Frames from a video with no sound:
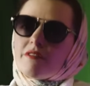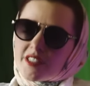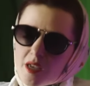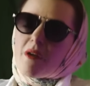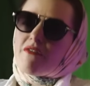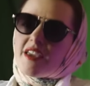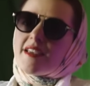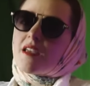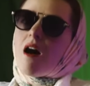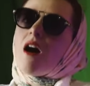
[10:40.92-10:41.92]
some of
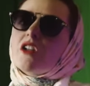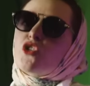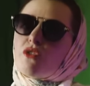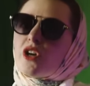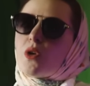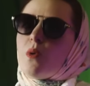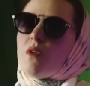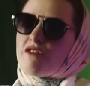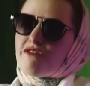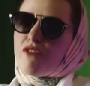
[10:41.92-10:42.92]
these are
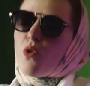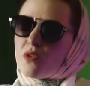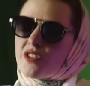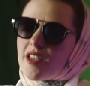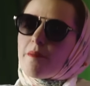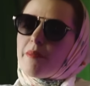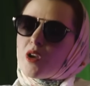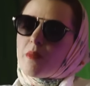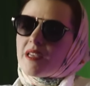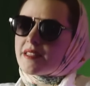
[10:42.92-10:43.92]
true for some
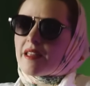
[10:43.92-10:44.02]
boomers.